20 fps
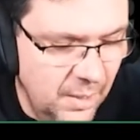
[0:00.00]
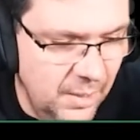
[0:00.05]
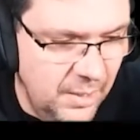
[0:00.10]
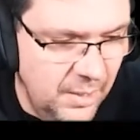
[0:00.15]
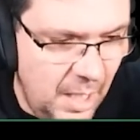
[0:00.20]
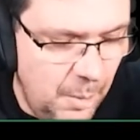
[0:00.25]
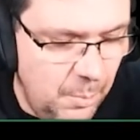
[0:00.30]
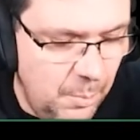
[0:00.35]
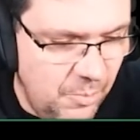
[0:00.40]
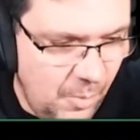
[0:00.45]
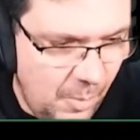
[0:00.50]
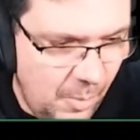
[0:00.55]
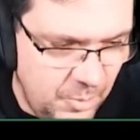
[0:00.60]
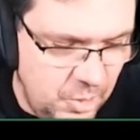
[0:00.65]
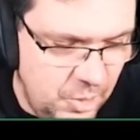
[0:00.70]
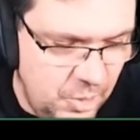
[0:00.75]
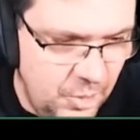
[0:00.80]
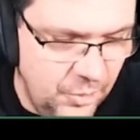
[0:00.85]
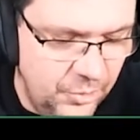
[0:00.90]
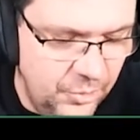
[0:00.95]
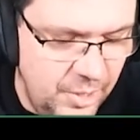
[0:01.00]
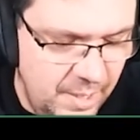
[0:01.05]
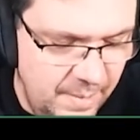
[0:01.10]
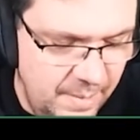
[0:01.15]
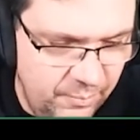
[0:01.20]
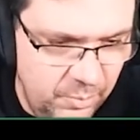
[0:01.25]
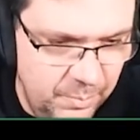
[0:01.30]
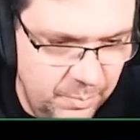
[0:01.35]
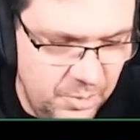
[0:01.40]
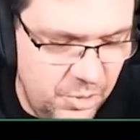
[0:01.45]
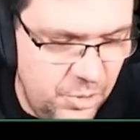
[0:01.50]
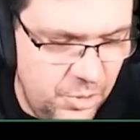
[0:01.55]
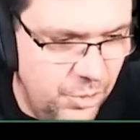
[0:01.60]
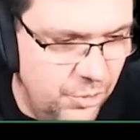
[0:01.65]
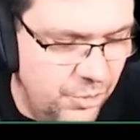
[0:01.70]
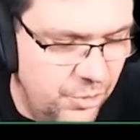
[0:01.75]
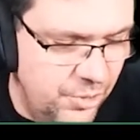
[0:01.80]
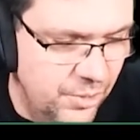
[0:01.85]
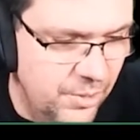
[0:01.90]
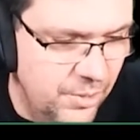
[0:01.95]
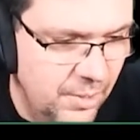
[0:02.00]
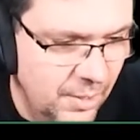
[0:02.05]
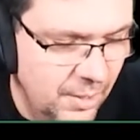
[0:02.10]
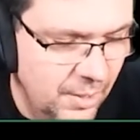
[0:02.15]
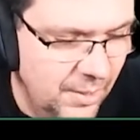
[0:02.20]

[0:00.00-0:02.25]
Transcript: You know, we've obviously got the infamous Eugen.